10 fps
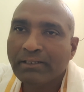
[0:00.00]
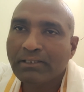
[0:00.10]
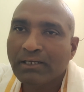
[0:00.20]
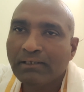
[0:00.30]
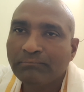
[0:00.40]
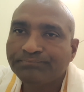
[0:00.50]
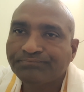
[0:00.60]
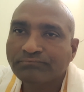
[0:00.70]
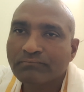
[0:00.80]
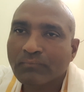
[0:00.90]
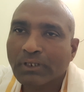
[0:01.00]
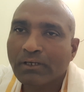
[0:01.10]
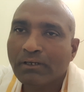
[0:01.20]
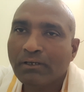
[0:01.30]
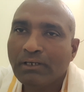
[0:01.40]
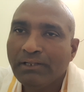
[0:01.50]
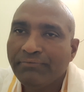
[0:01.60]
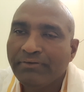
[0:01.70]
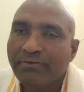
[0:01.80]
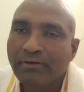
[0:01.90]
the
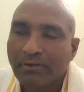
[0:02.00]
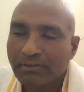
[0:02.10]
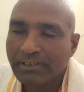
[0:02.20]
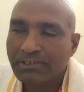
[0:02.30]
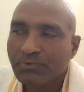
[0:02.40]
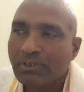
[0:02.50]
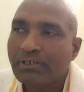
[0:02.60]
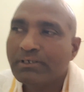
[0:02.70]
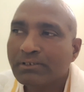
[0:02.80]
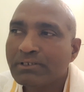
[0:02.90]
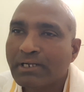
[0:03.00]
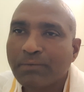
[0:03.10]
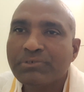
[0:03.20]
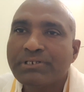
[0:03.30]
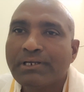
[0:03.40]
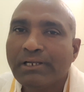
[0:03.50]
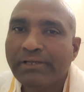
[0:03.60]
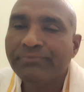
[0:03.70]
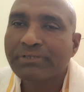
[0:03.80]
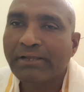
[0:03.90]
leafy, that is what drumstick
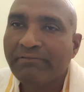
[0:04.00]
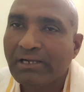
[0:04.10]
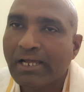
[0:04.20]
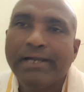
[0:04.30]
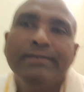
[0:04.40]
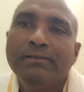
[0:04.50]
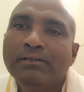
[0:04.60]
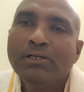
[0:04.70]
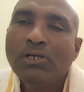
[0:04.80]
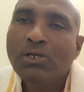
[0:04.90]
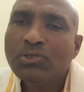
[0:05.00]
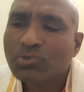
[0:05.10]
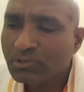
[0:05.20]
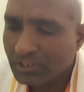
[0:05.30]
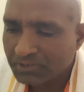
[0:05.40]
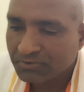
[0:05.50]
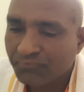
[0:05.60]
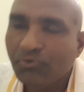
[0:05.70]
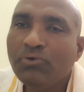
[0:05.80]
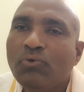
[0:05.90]
leaves I will add. So this
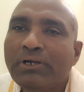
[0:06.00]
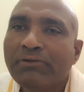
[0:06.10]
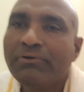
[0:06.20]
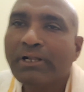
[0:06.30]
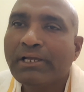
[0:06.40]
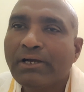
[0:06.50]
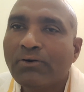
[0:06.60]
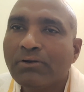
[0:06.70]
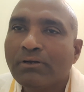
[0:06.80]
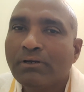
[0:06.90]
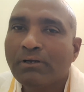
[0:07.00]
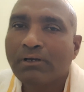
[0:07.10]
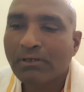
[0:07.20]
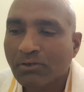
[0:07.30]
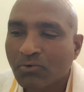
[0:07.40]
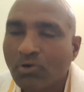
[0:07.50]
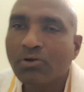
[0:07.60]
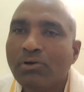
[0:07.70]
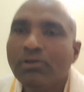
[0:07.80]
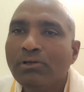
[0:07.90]
food whatever I have
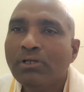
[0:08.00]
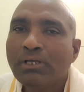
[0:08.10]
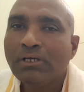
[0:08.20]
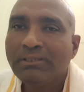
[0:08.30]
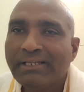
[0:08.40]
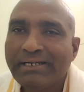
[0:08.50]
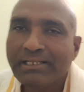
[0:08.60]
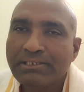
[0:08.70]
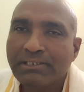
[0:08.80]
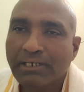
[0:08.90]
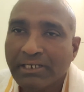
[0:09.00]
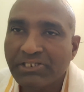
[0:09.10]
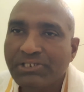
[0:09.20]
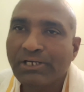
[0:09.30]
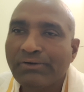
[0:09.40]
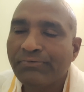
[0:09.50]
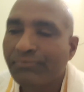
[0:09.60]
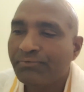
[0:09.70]
cooked, that is rich of